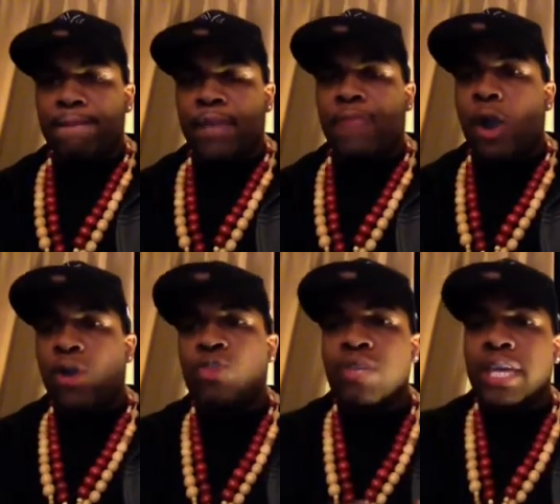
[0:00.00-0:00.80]
If
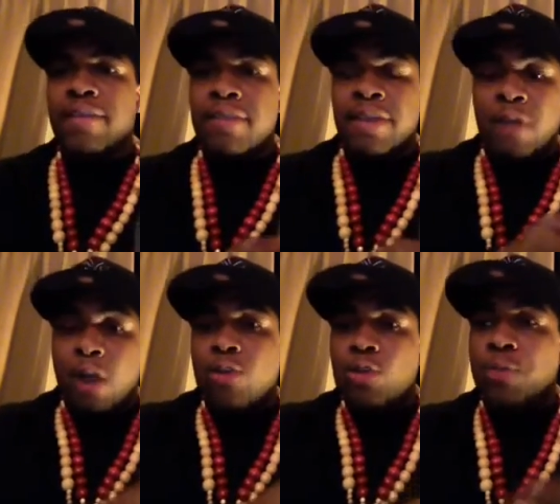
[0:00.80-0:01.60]
all you get, if
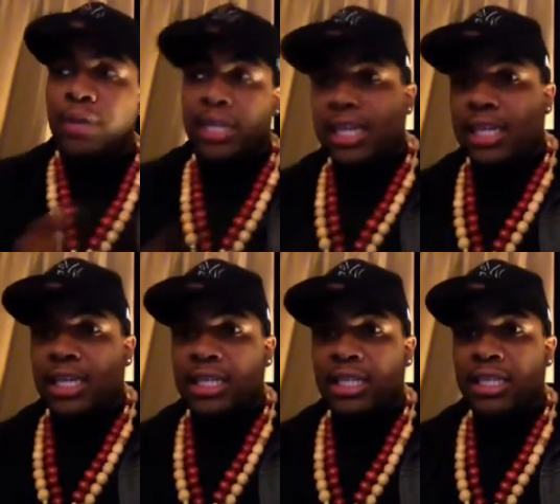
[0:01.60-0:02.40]
all you put
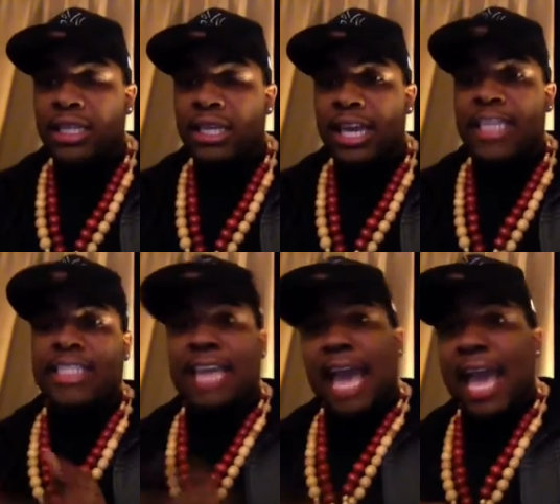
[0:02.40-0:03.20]
in is
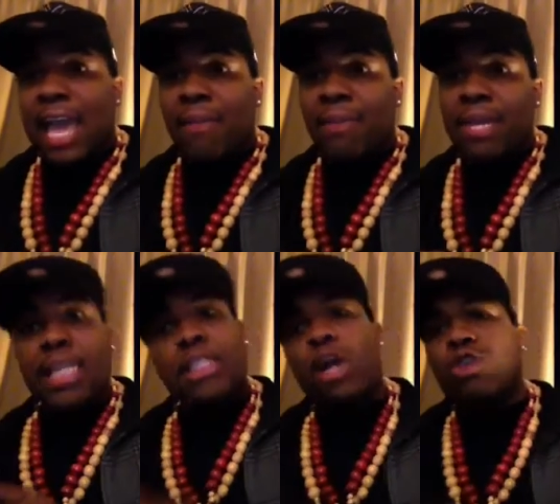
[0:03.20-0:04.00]
time,
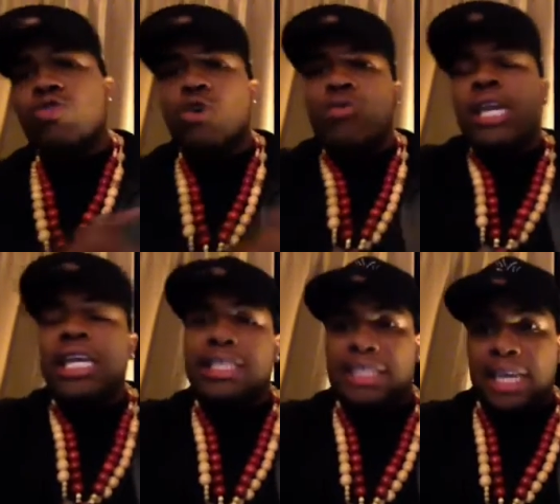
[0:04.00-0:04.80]
that's all you gonna
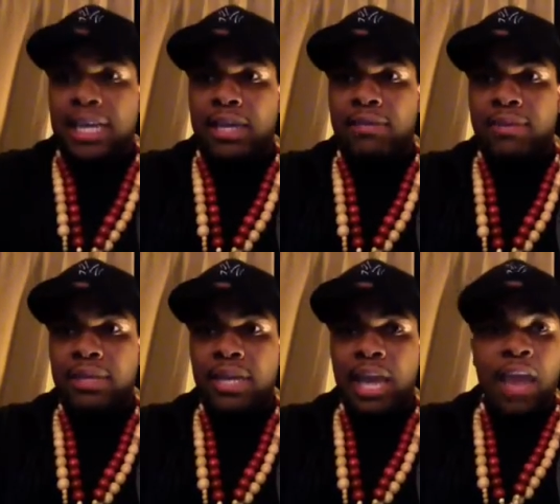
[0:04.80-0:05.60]
get is time.
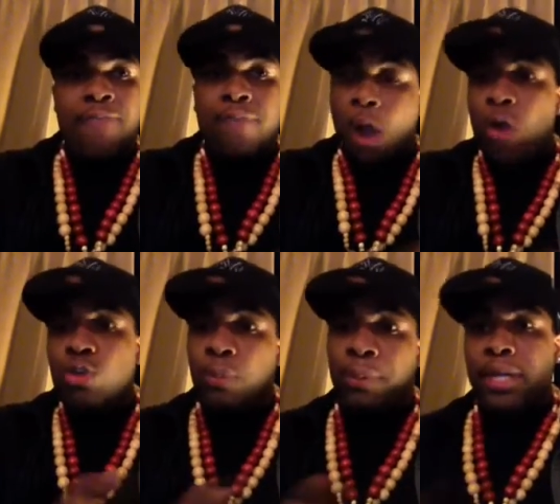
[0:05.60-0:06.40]
If all
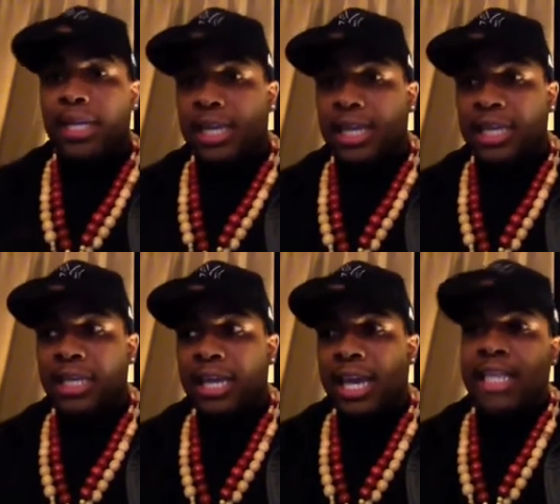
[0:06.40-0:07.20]
you put in
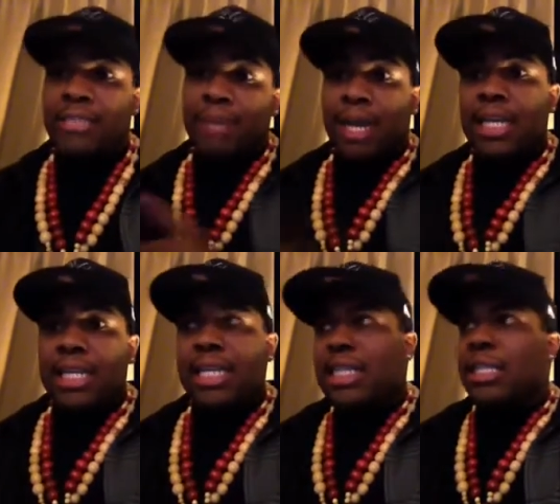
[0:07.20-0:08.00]
is money,
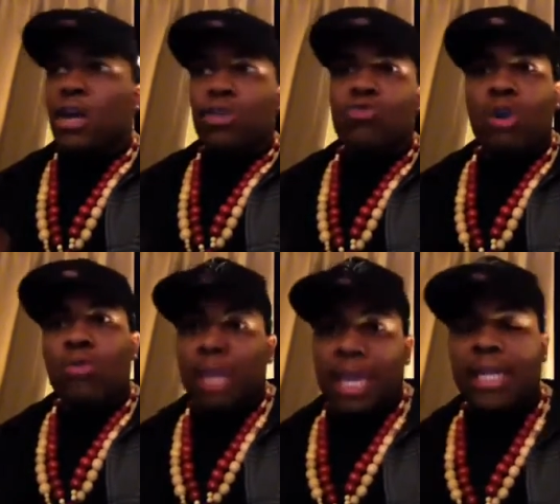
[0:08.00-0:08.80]
then that's all you
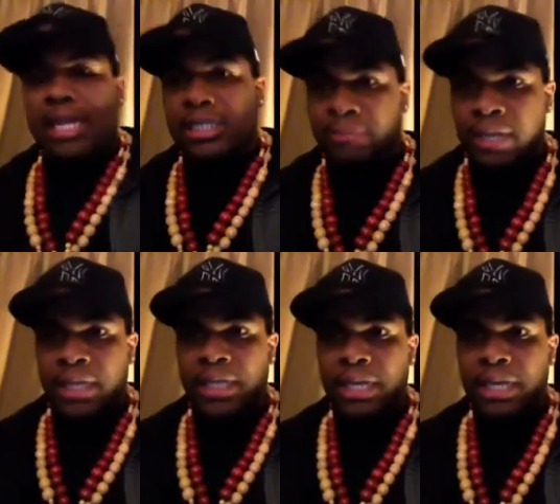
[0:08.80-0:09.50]
gonna get is money.